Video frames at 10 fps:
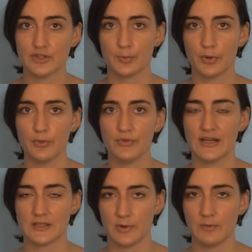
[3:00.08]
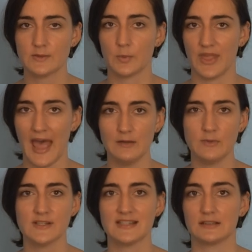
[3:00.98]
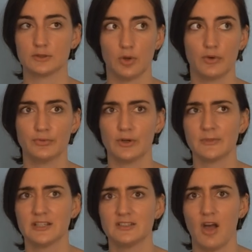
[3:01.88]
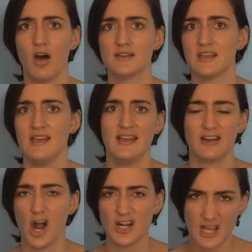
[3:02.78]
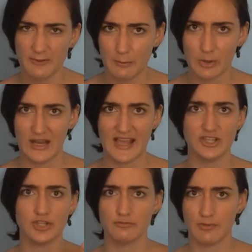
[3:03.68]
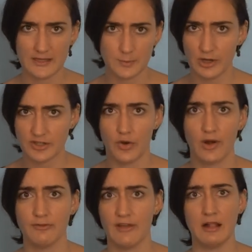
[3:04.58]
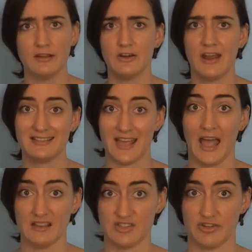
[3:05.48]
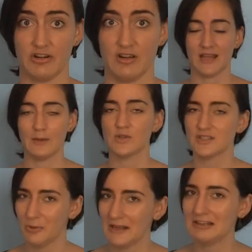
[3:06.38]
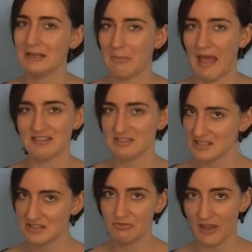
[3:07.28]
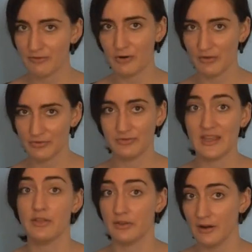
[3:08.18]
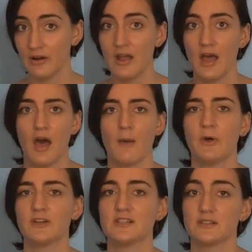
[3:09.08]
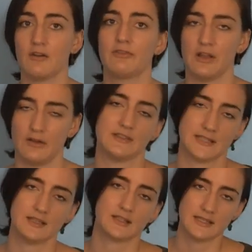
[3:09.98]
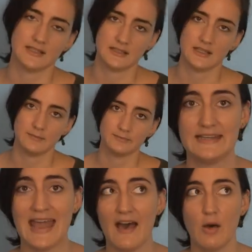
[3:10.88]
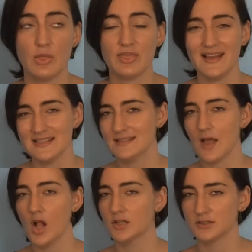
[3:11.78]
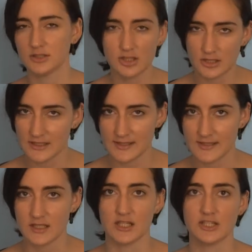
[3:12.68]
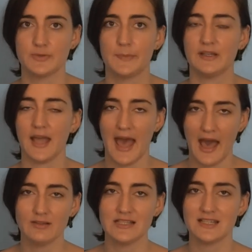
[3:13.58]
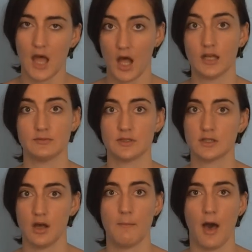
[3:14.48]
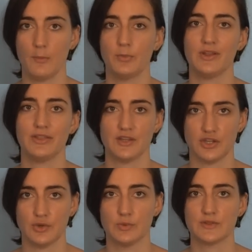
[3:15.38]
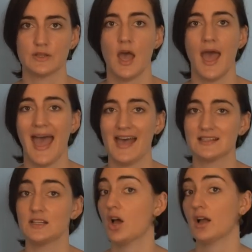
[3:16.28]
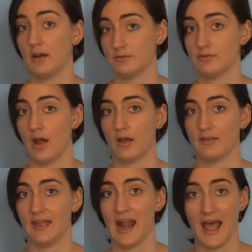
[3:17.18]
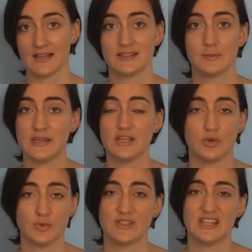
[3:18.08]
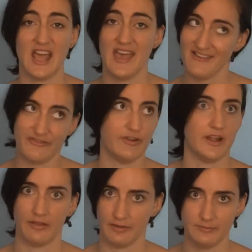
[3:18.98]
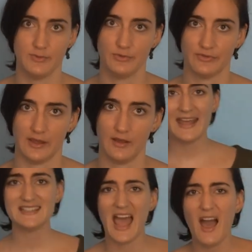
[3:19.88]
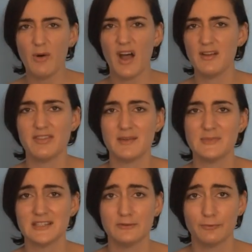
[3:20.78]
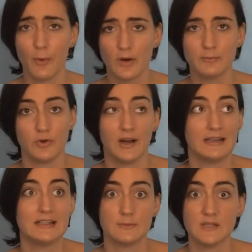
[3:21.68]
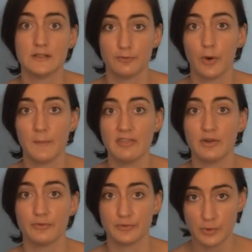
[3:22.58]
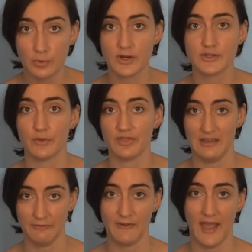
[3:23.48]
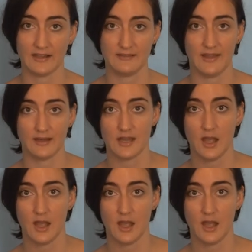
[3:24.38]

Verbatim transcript: to prove in experiments with animals that chloroform can cause cardiac fibrillation, respiratory failure, and cancer. It was quickly abandoned in favor of ether upon discovery of its toxicity. Now, that's all good and such, but how did Hollywood come up with the use as a knockout drug that has to be used in every other movie. And how are they misinformed, or at least misinforming their viewers on the effect that